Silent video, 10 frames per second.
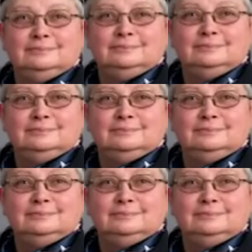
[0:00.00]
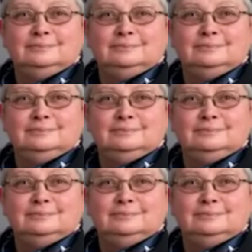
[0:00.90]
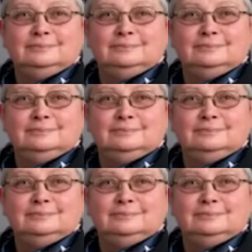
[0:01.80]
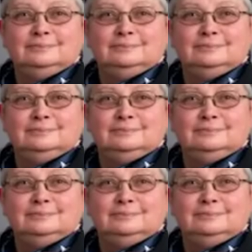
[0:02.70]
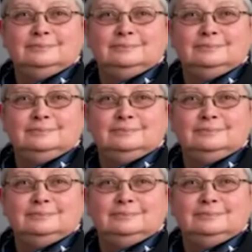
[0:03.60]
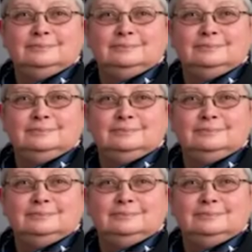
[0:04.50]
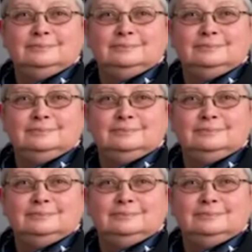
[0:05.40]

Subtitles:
This person isn't speaking.